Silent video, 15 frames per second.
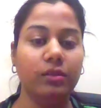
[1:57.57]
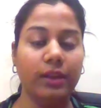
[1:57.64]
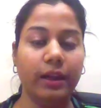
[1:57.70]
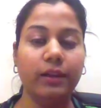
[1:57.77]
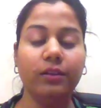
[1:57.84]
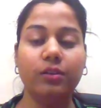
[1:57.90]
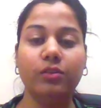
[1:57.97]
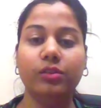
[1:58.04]

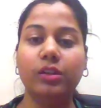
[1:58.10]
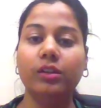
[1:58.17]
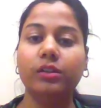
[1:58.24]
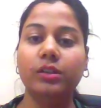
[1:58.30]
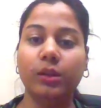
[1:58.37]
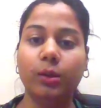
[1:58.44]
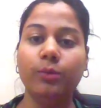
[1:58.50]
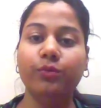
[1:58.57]
that
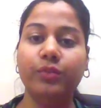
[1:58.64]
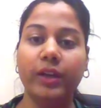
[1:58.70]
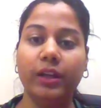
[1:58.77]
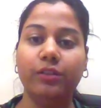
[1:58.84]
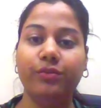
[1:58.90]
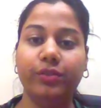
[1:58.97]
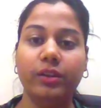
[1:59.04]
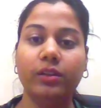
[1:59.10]
the term
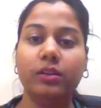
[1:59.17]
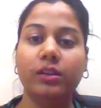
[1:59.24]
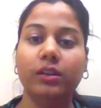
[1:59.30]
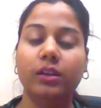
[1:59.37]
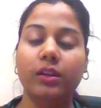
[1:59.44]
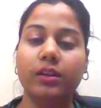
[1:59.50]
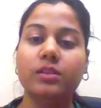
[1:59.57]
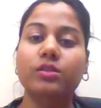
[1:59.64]
welfare
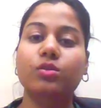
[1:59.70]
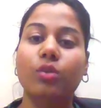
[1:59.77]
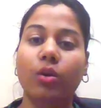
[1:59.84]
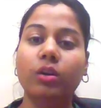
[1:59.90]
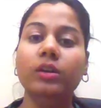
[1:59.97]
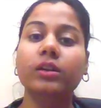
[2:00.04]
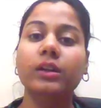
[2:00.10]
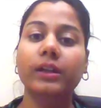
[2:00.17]
is
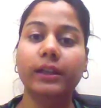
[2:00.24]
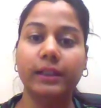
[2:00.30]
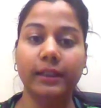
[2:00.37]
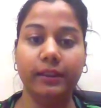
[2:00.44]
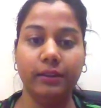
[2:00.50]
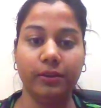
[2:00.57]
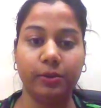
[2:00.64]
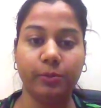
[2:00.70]
not
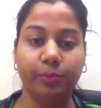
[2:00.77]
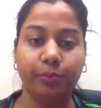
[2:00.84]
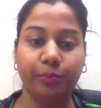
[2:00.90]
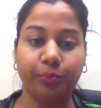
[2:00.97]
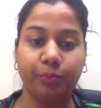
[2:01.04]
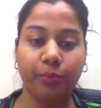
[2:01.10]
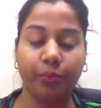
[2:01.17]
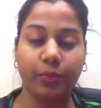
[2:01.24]
clear.
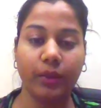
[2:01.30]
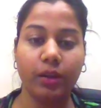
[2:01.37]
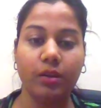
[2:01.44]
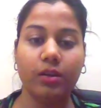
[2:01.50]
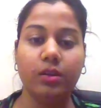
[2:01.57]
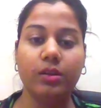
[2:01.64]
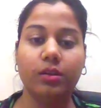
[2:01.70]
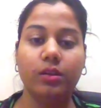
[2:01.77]

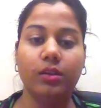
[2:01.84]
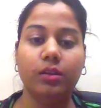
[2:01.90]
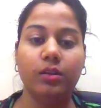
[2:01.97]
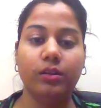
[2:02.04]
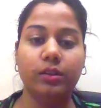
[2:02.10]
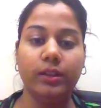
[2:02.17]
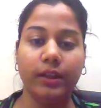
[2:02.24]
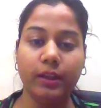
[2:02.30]

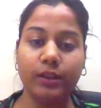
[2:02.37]
The